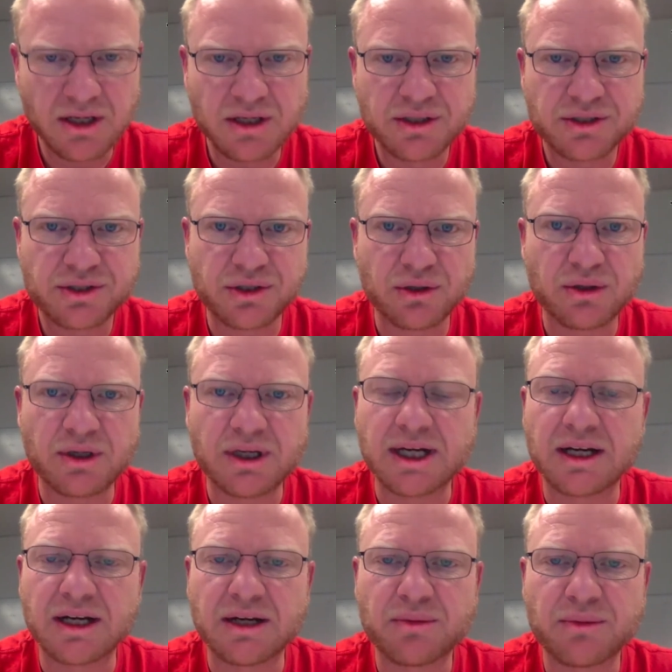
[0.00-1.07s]
So
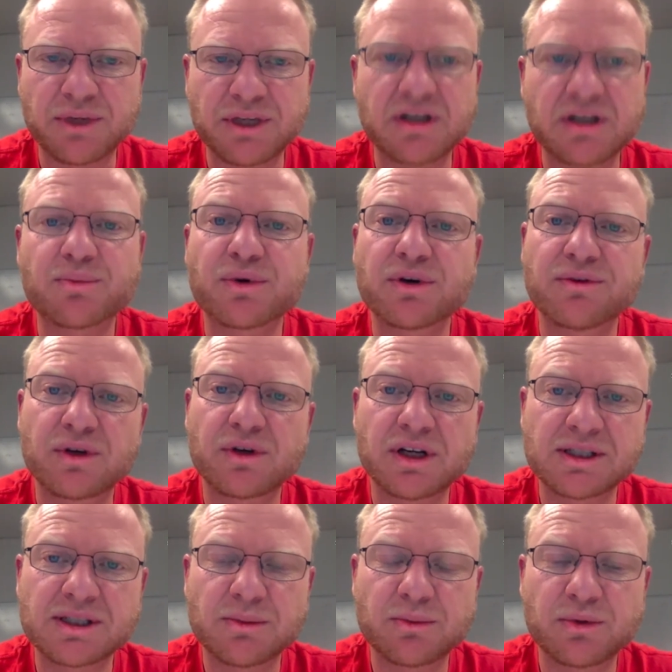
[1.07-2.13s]
we did a proof of
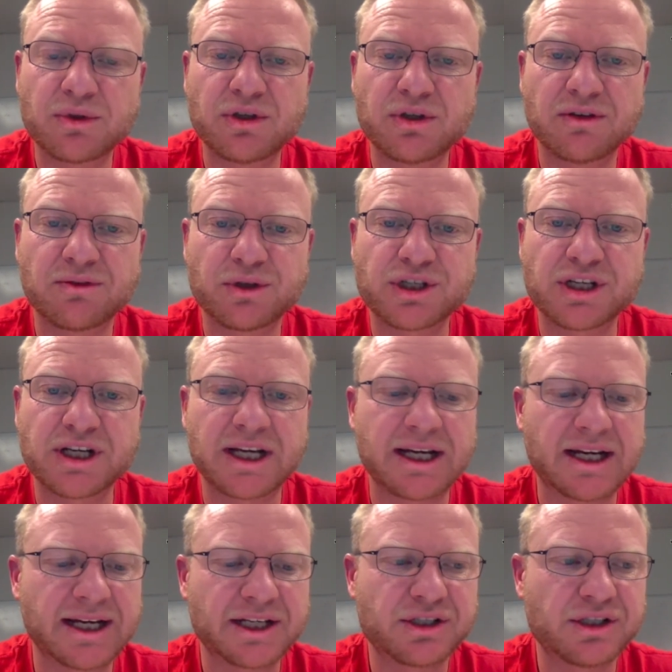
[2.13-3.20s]
concept with Neo4j. I
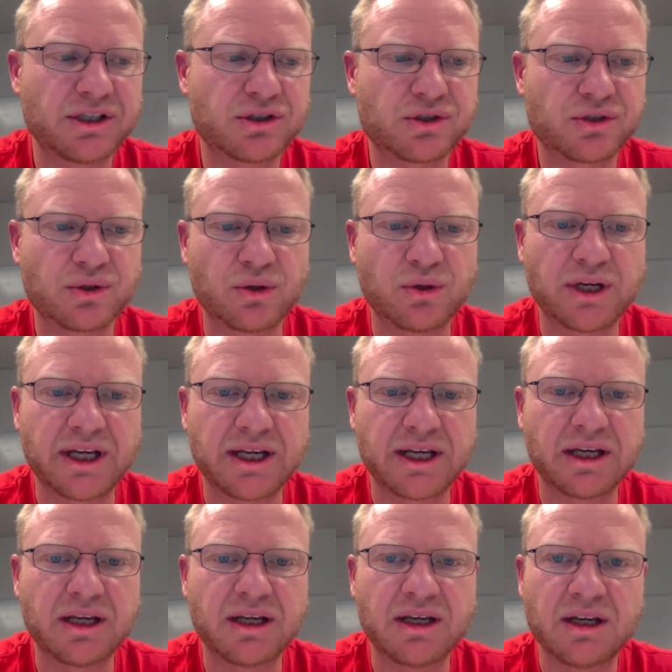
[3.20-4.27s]
actually saw
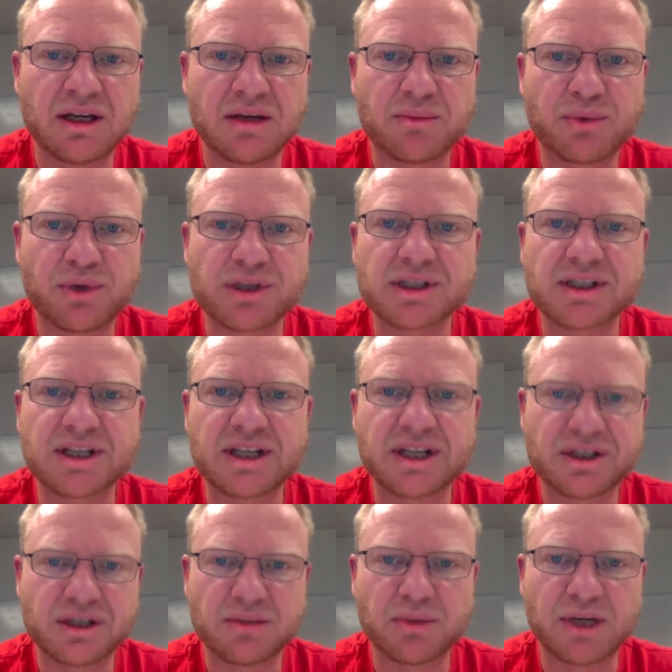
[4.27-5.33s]
a
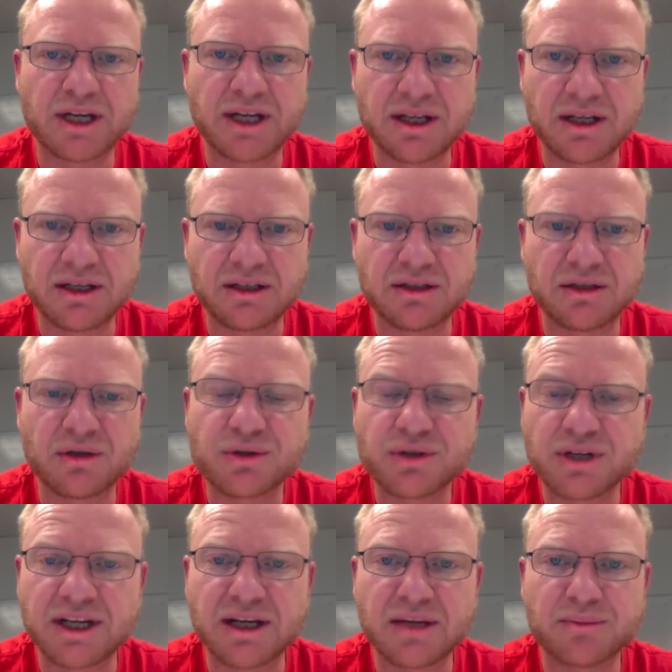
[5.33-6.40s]
presentation by Notre
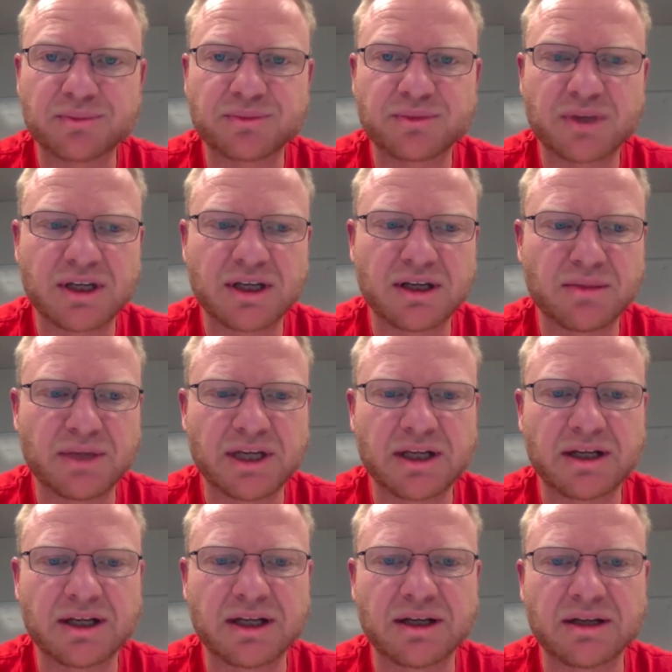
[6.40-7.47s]
Dame at
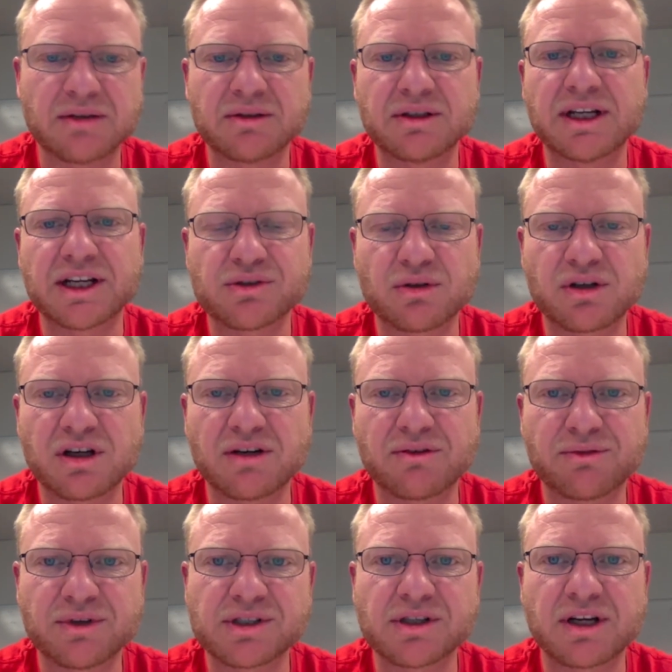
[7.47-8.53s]
a national
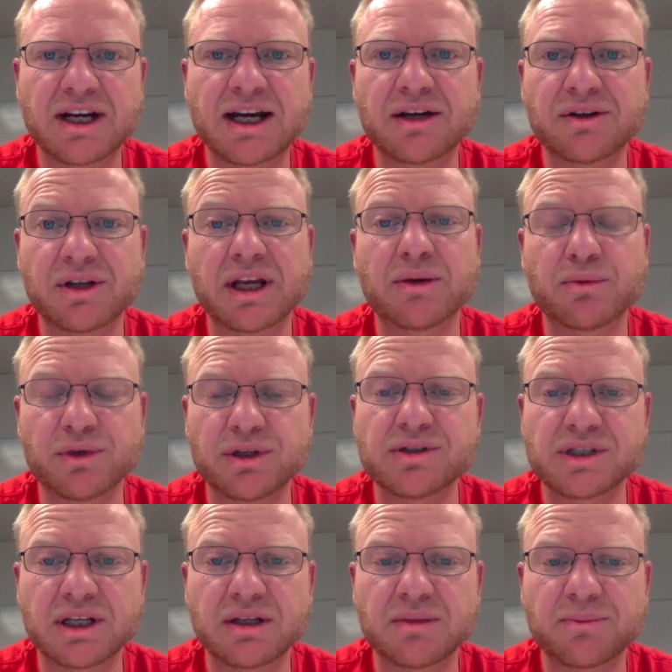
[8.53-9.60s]
conference on how they were
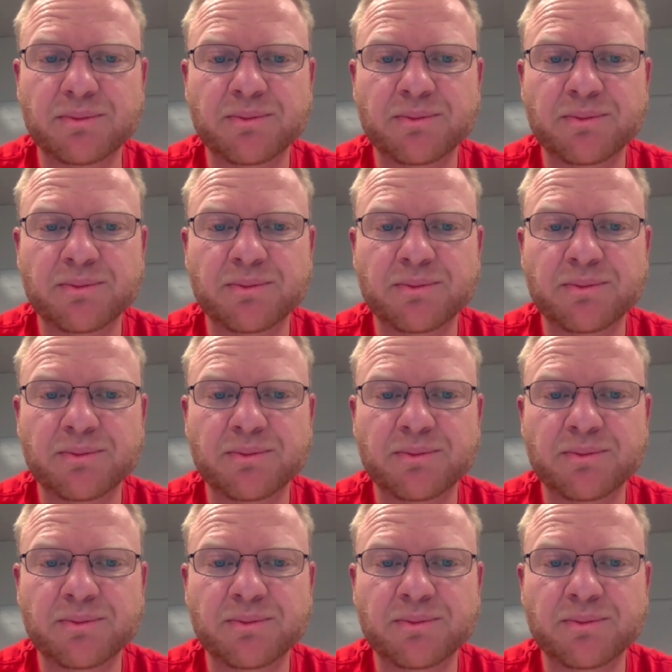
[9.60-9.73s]
using it.